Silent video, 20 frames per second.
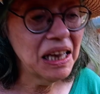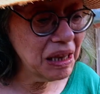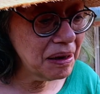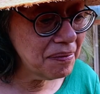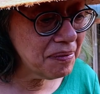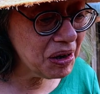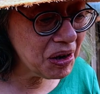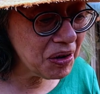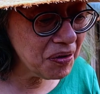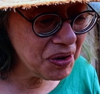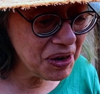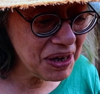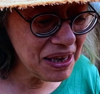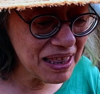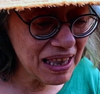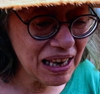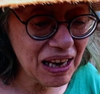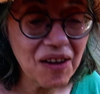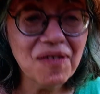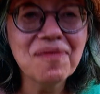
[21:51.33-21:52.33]
Let me know what you
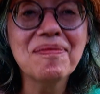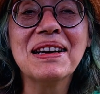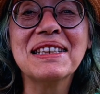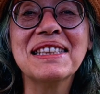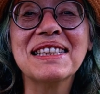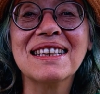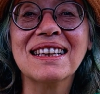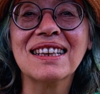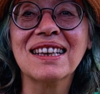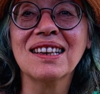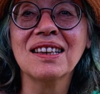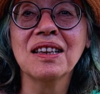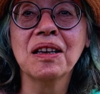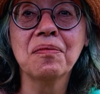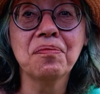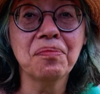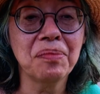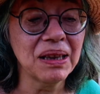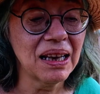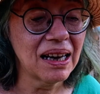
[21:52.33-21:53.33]
think of my
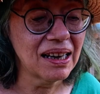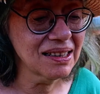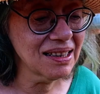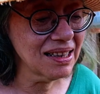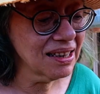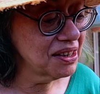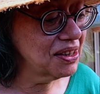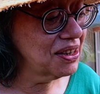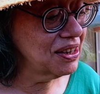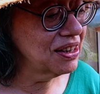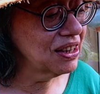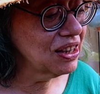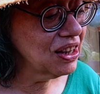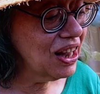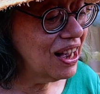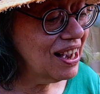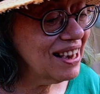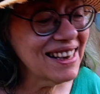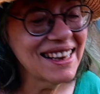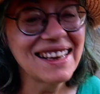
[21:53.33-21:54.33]
succulent planter. Do you
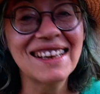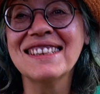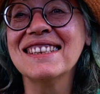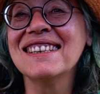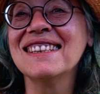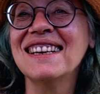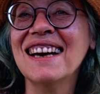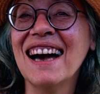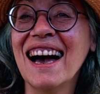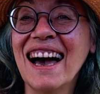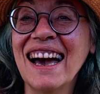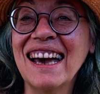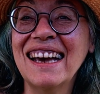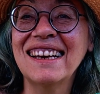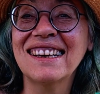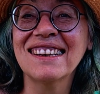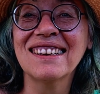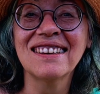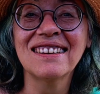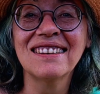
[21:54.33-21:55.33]
like it? Do you
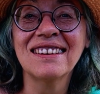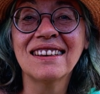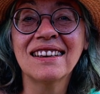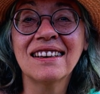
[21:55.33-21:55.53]
hate it?